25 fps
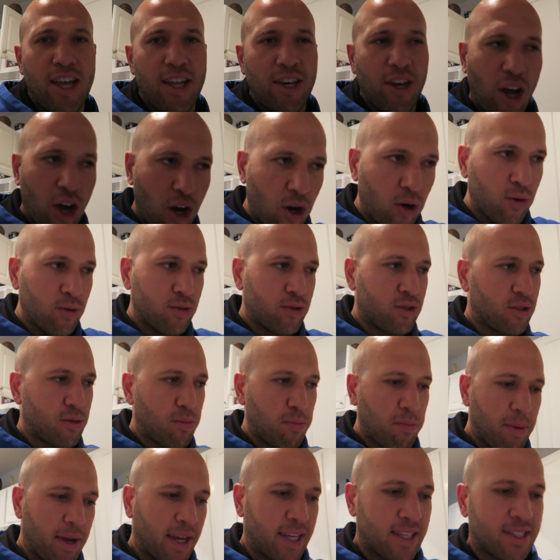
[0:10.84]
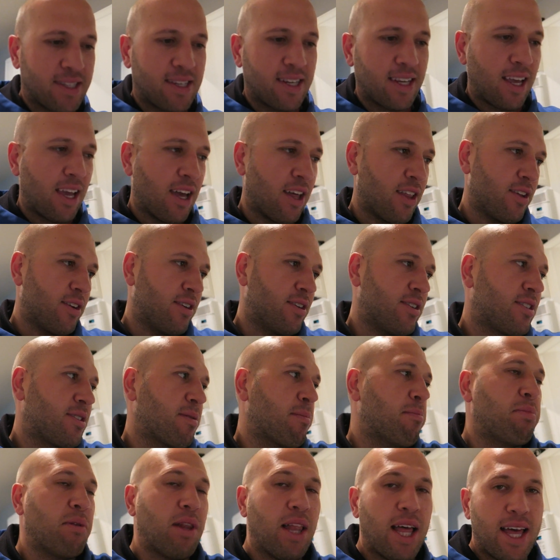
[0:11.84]
and oats mixed together. It's a
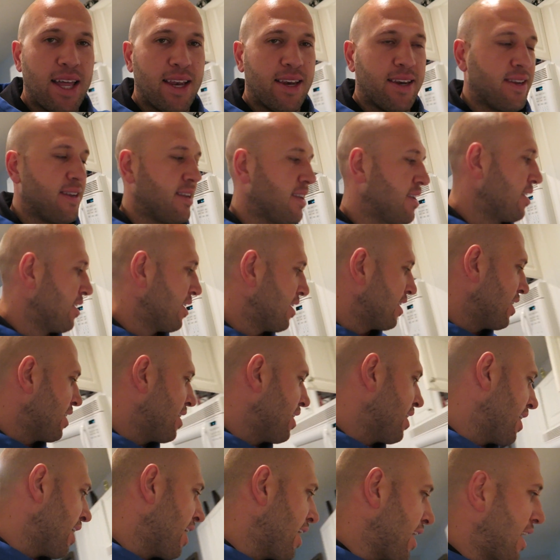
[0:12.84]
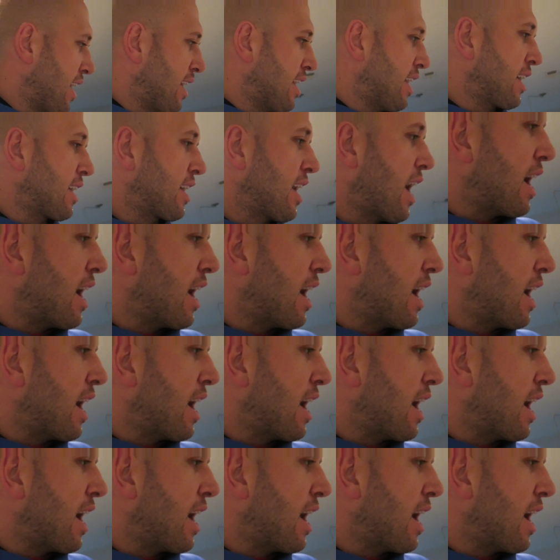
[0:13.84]
blend. And I